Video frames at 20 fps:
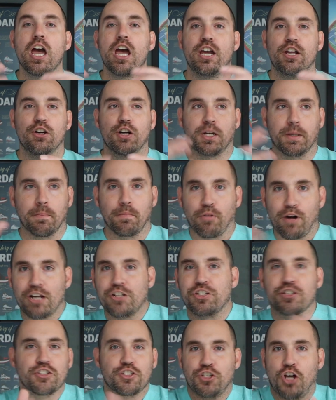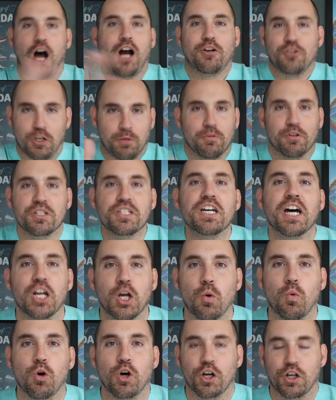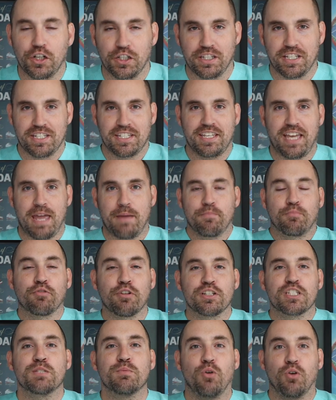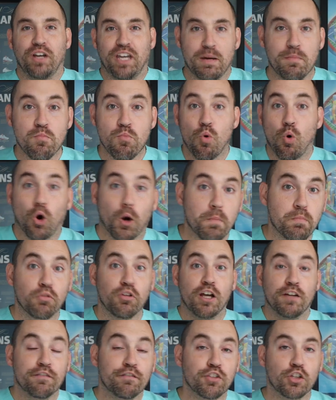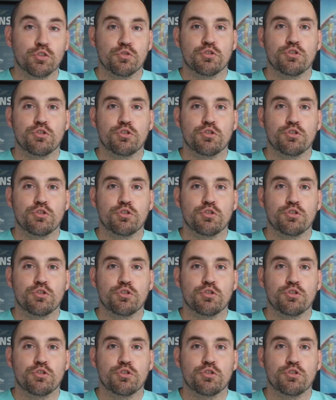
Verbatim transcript: You know, compression socks almost kind of work on the same principle, get more blood flow